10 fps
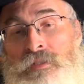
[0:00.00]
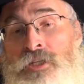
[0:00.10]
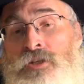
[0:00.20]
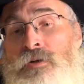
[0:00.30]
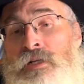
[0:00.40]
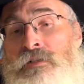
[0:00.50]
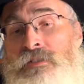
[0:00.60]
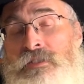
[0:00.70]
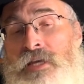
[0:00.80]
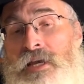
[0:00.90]
then you don't
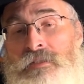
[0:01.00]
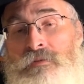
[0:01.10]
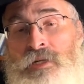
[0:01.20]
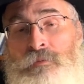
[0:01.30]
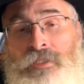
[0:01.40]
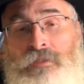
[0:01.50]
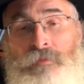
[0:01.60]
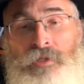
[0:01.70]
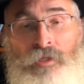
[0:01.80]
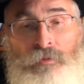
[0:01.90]
understand what it means
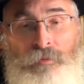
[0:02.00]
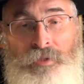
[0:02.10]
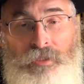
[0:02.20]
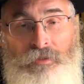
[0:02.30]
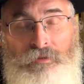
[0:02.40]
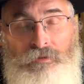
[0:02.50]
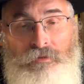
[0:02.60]
to be a human being.